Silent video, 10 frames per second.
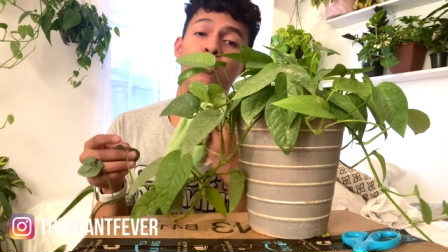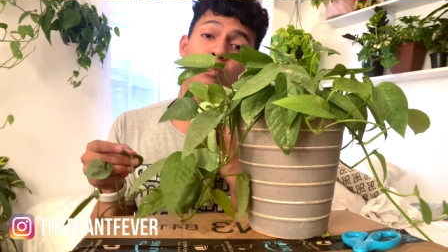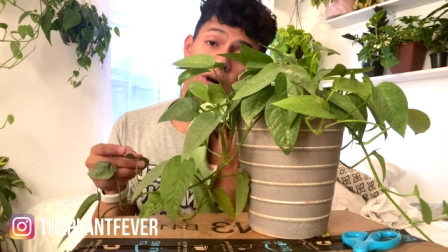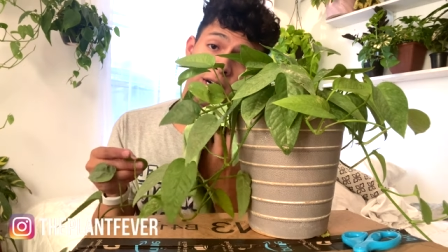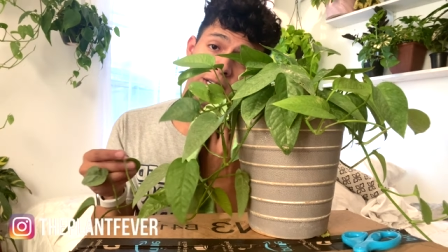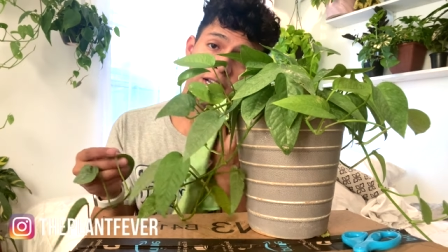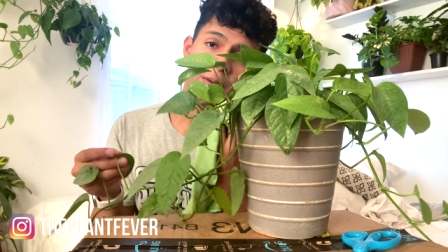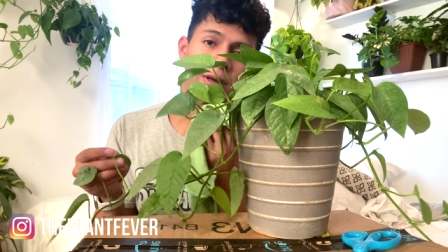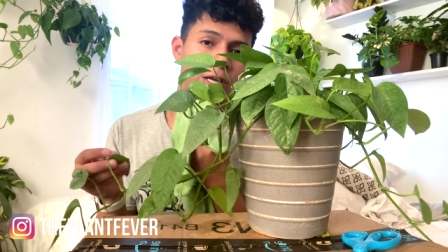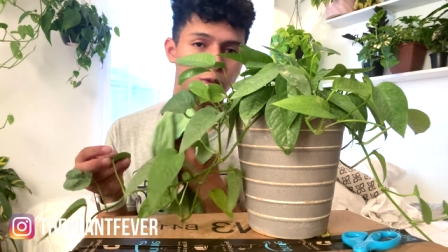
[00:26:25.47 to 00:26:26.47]
One, I
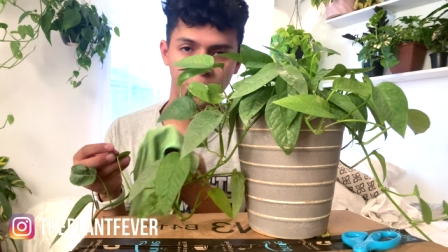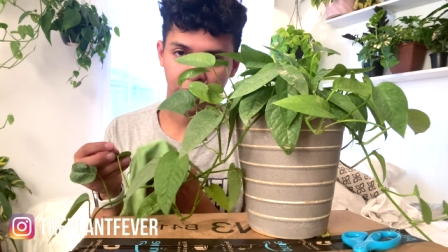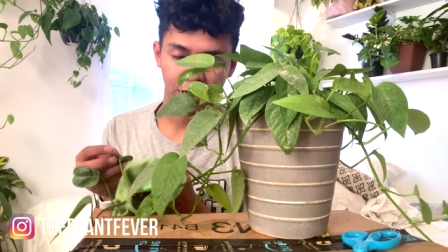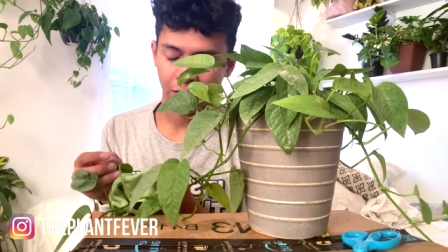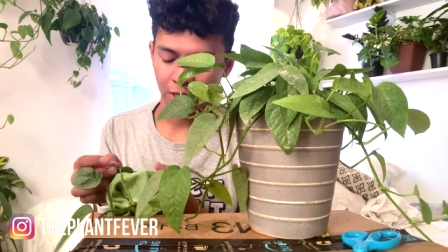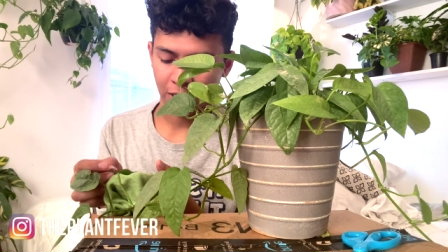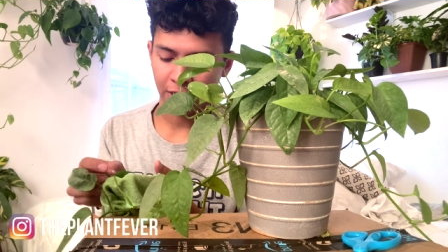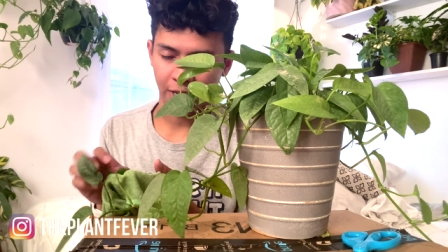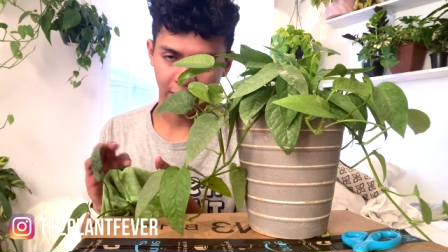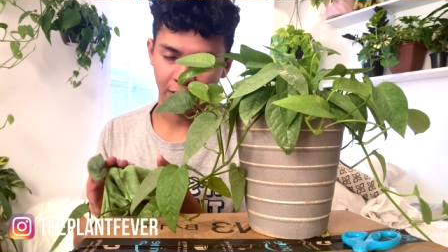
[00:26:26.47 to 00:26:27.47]
mean, I totally, I
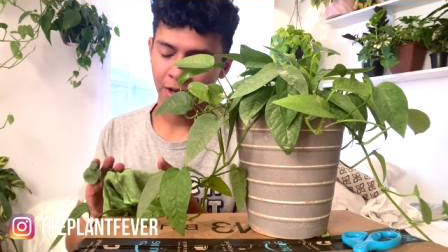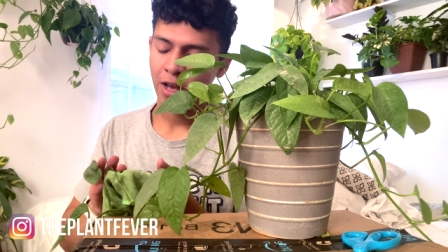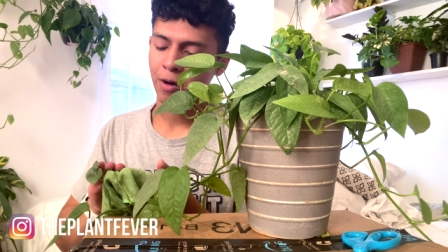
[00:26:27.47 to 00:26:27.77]
get it.